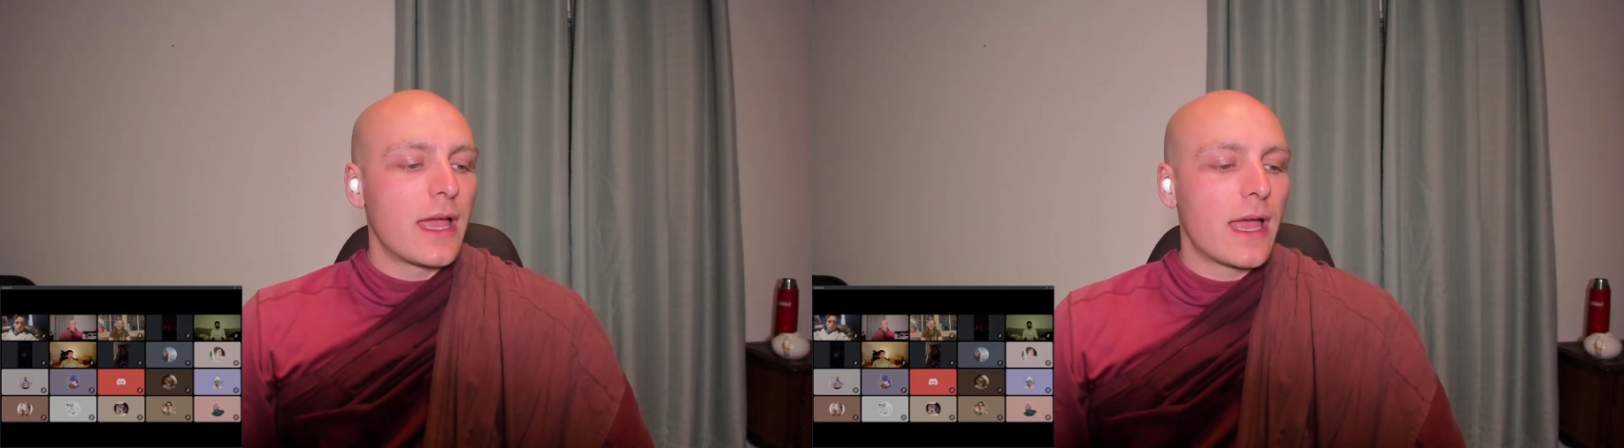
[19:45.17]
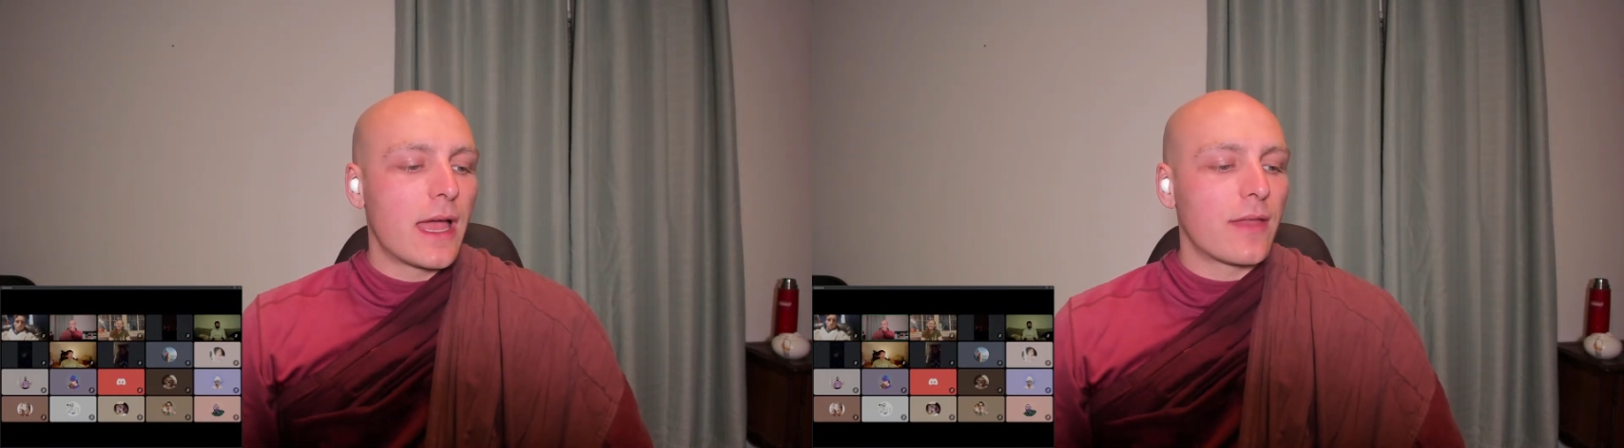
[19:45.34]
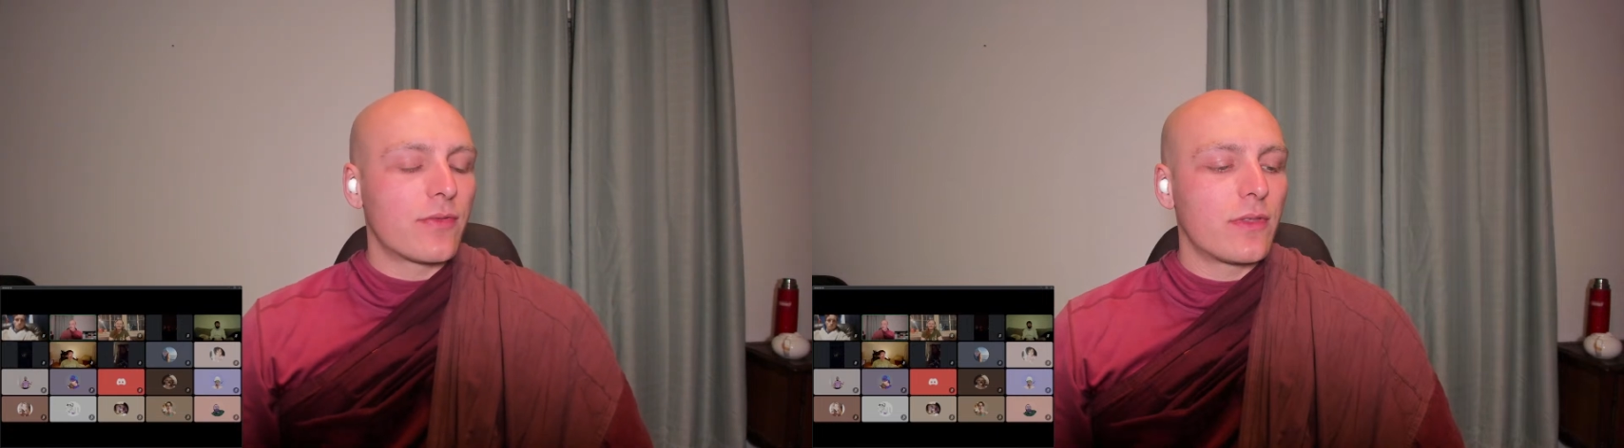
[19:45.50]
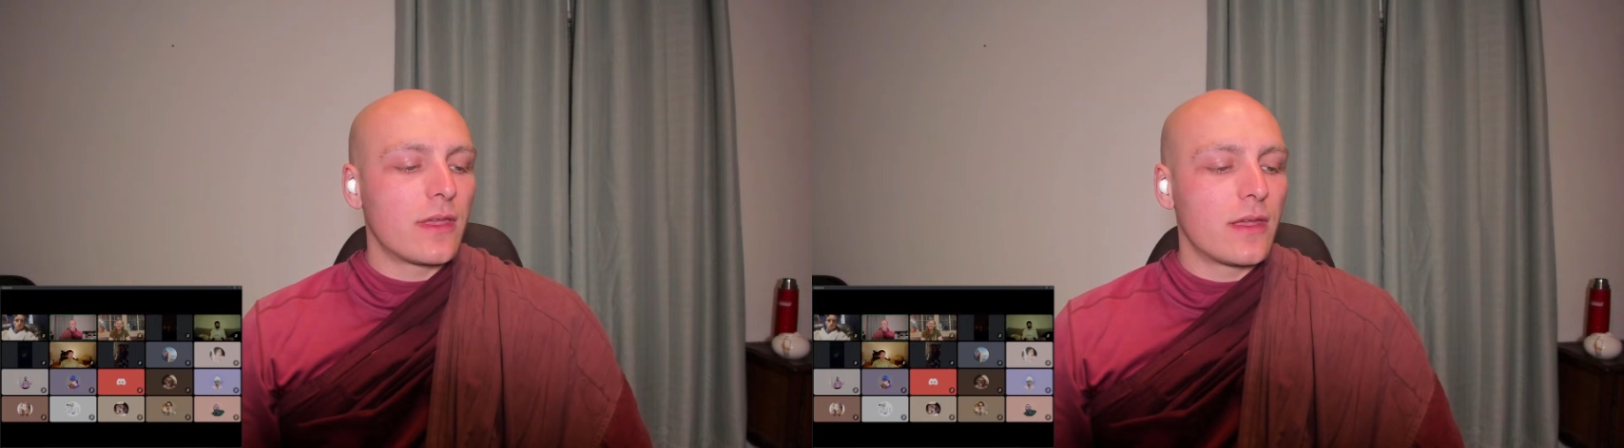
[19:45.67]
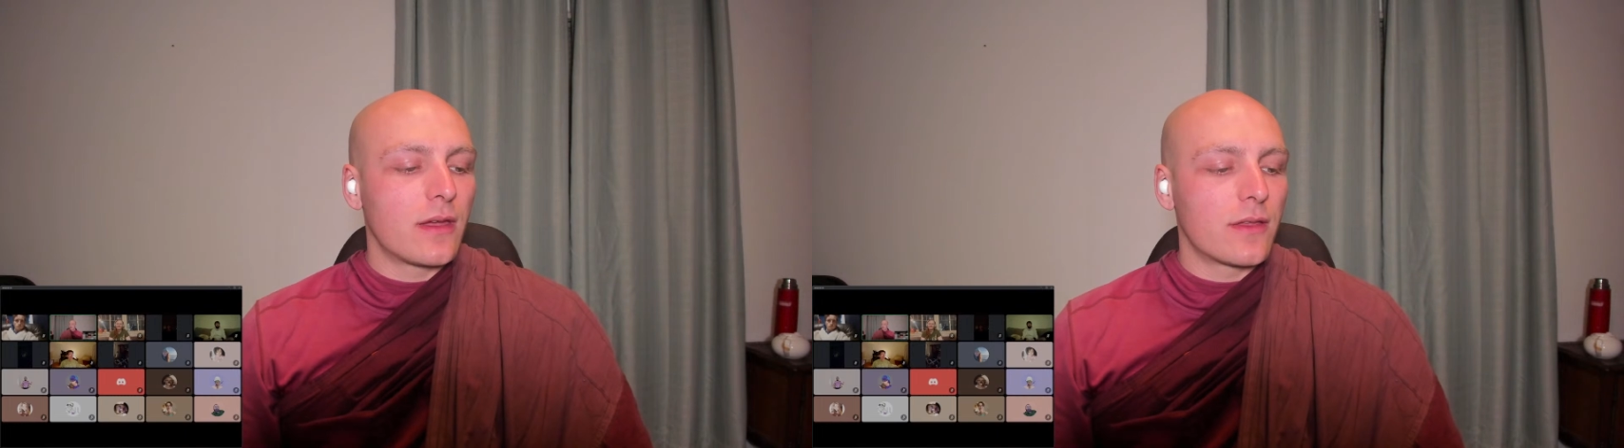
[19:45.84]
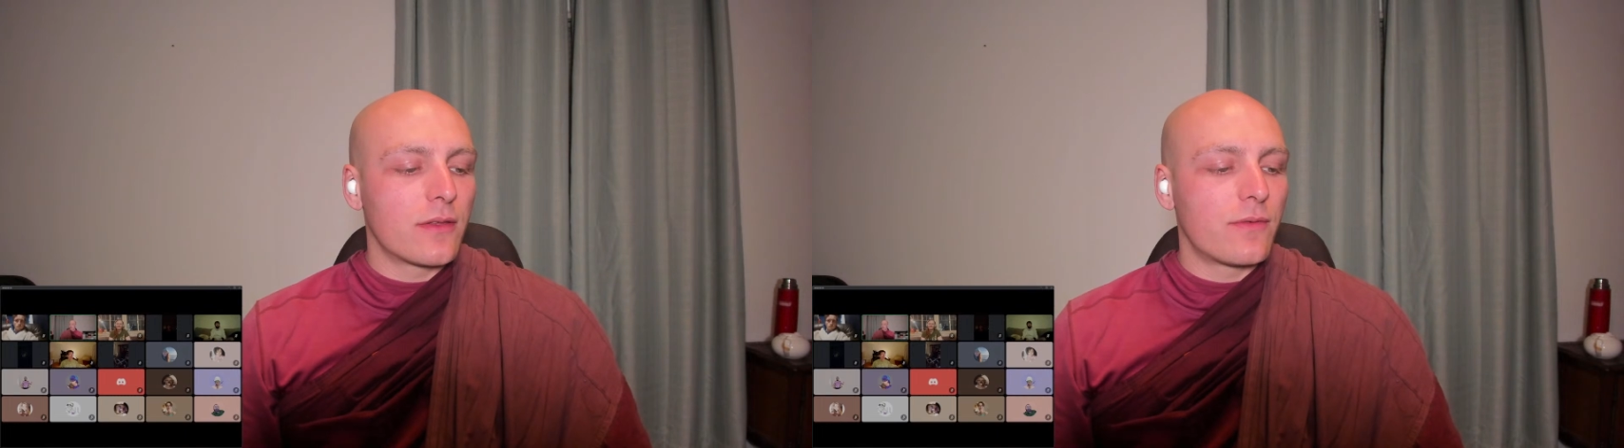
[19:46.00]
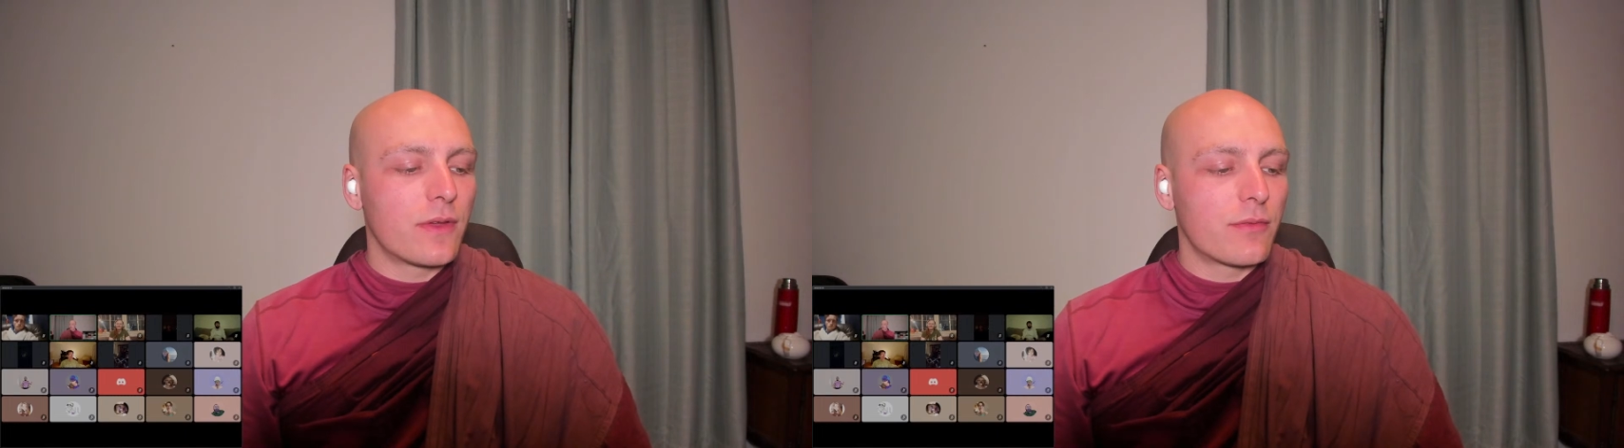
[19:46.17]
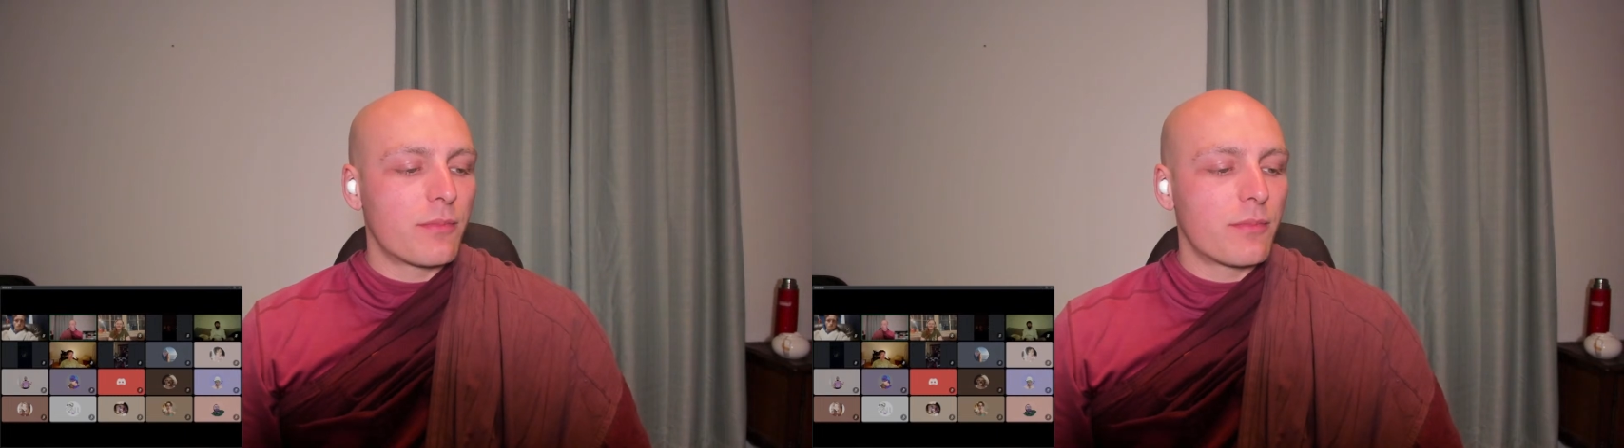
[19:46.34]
at the fifth